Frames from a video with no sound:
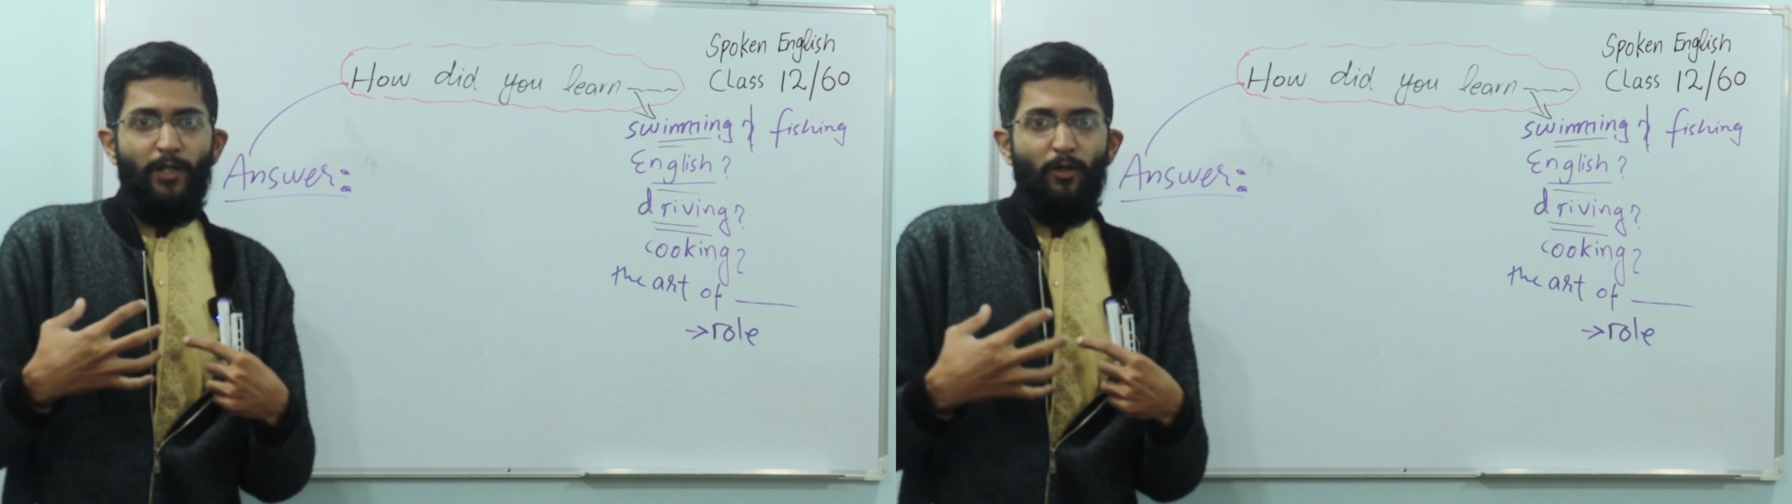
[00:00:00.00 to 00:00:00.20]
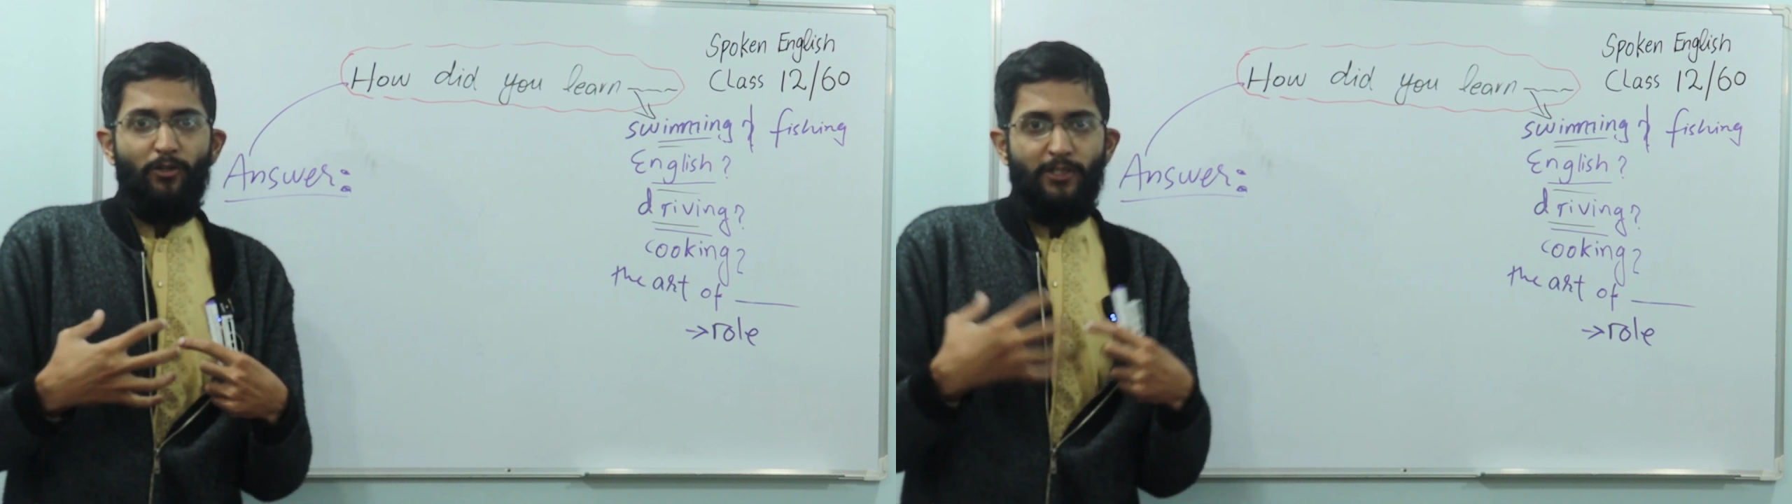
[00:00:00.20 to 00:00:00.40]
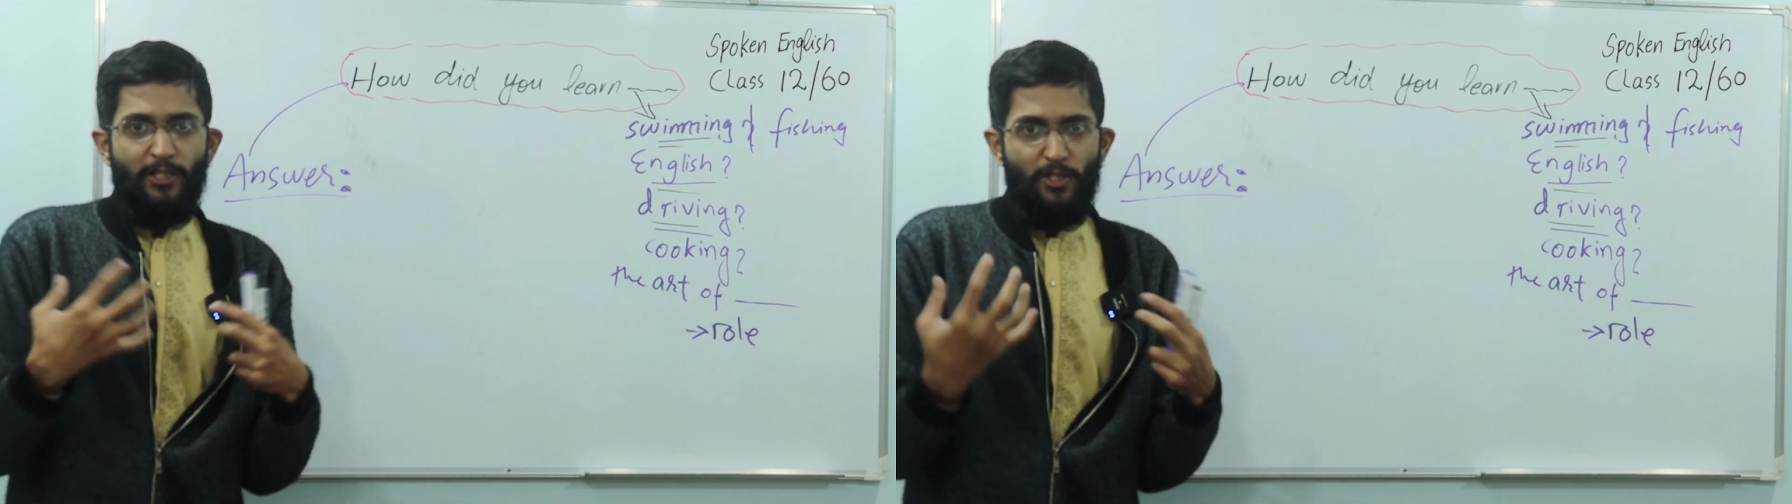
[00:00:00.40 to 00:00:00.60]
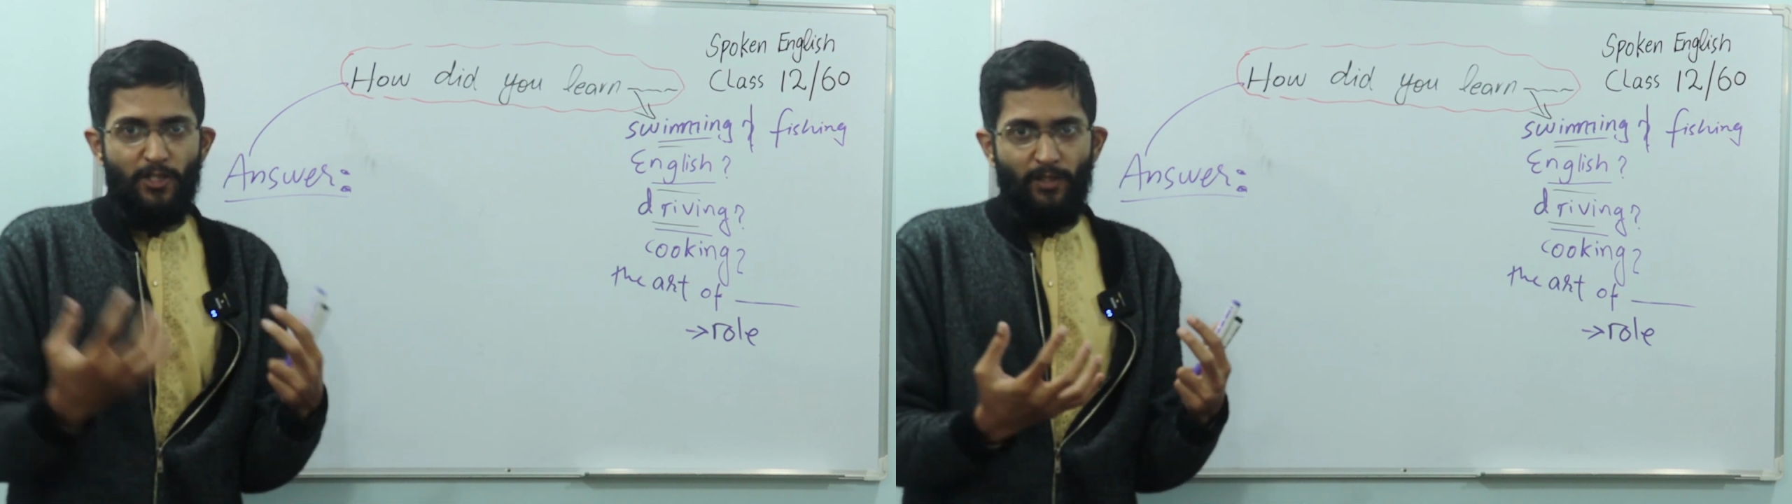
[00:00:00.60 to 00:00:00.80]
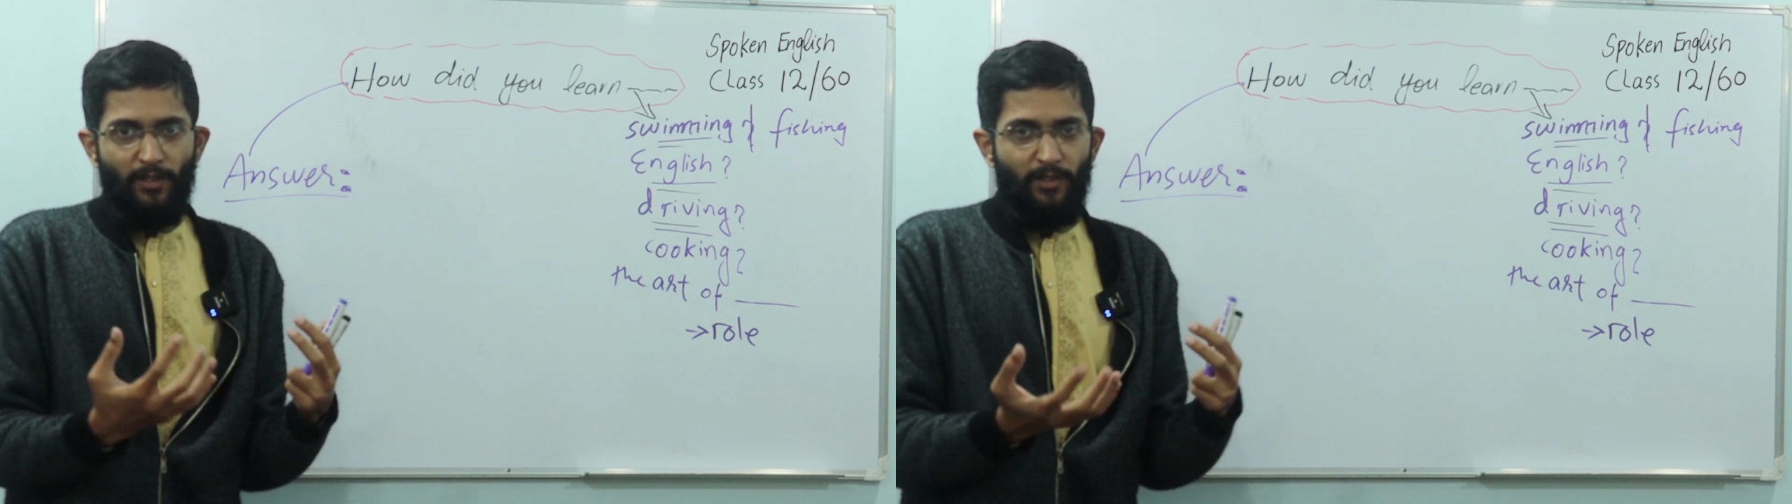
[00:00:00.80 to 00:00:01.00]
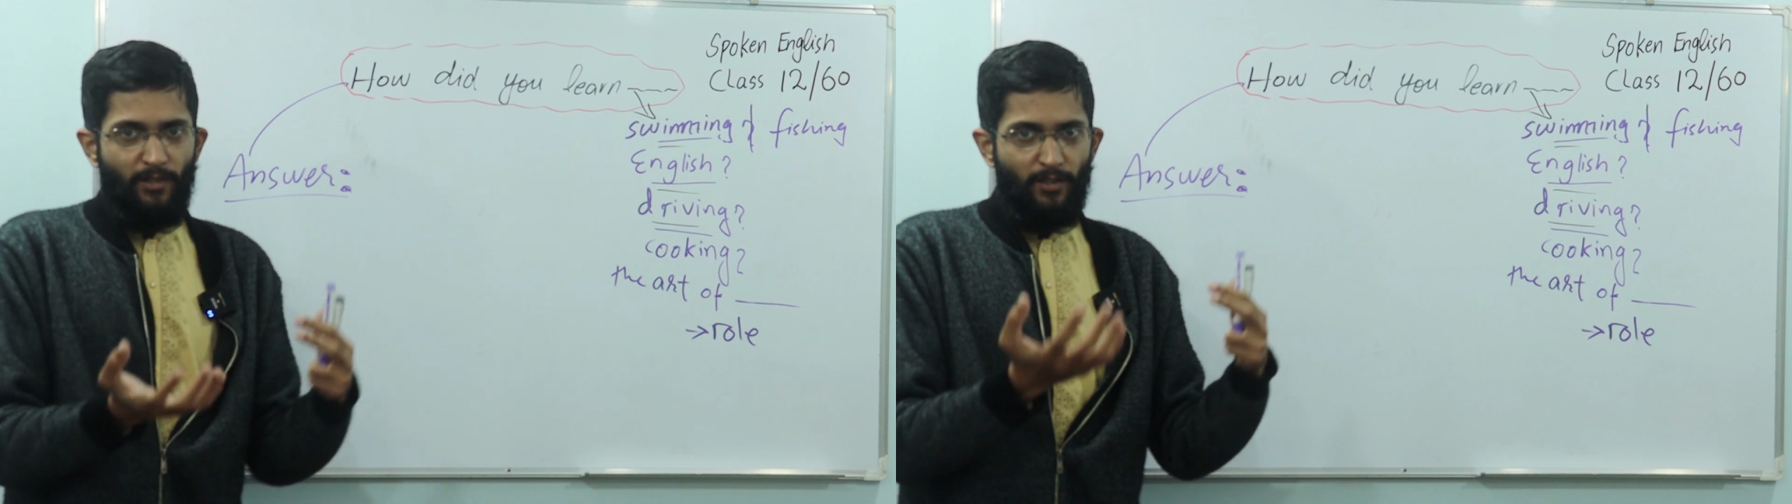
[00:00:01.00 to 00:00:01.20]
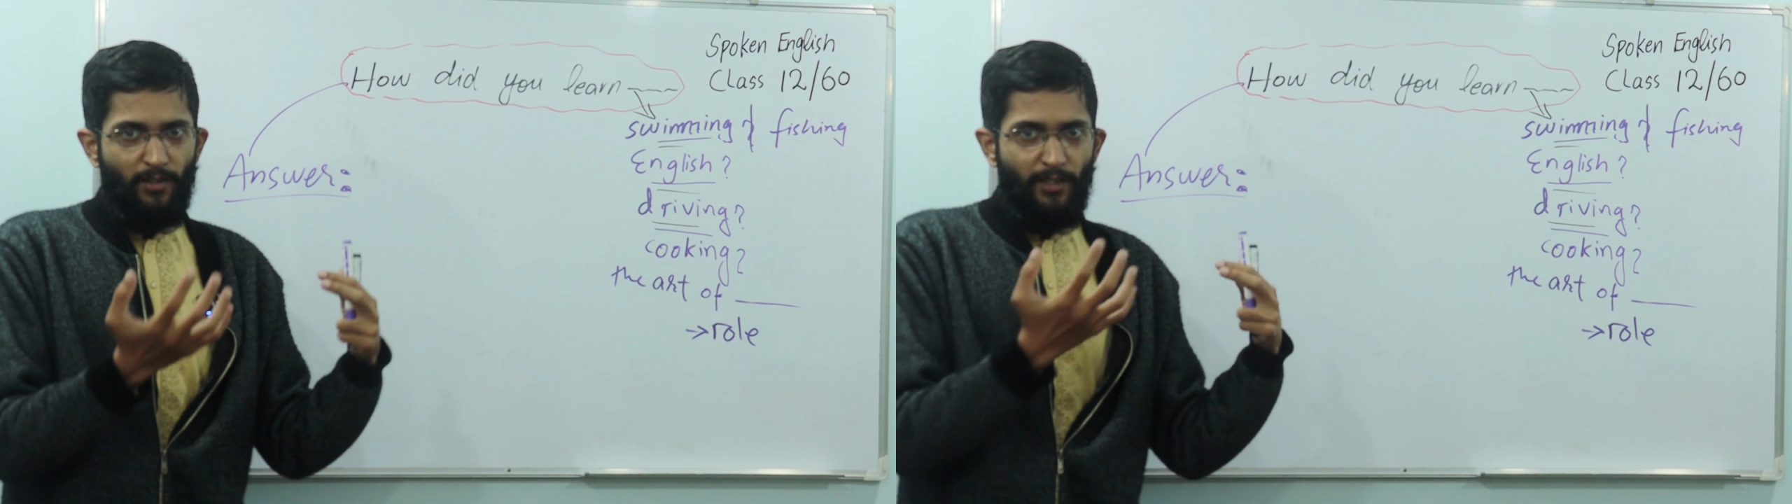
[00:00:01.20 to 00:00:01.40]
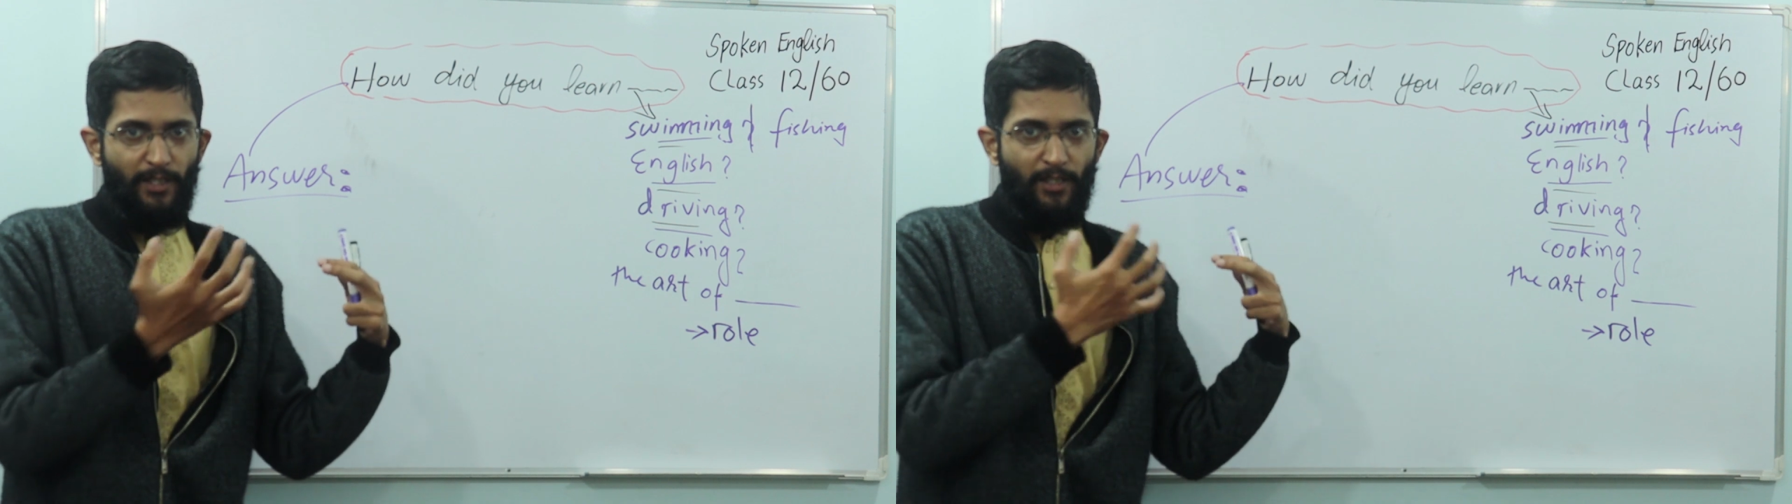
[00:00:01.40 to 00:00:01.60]
oxygen
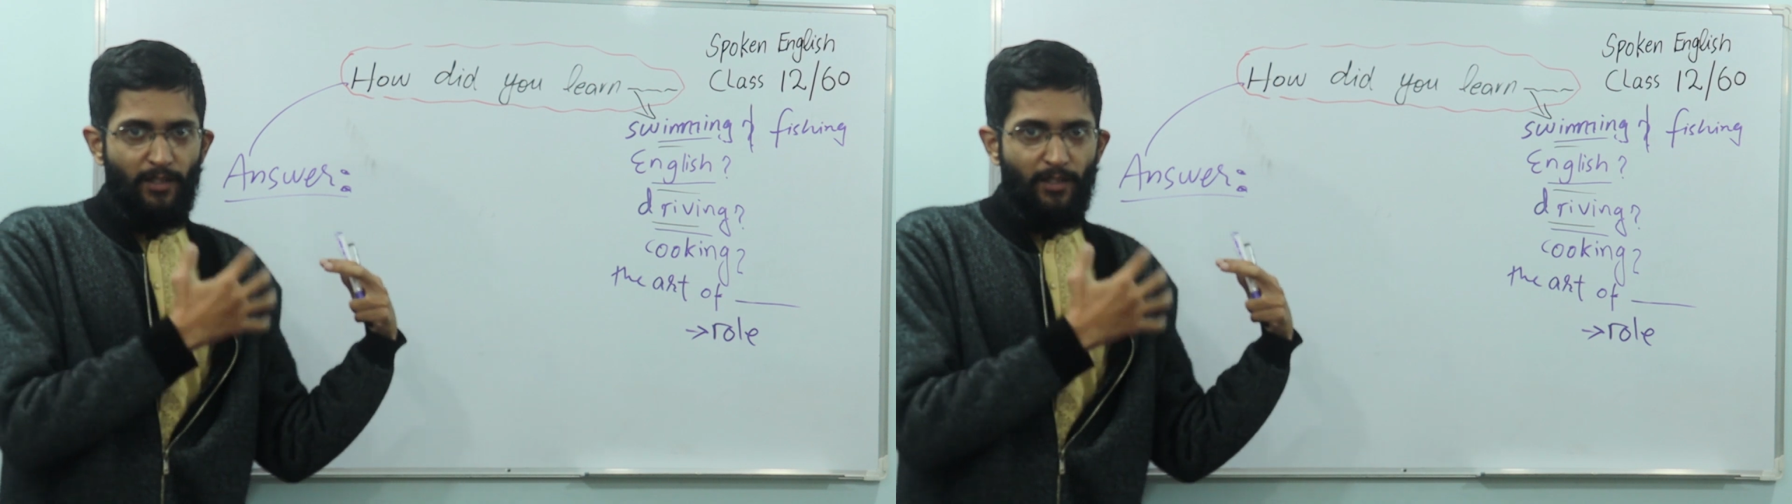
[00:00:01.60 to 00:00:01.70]
in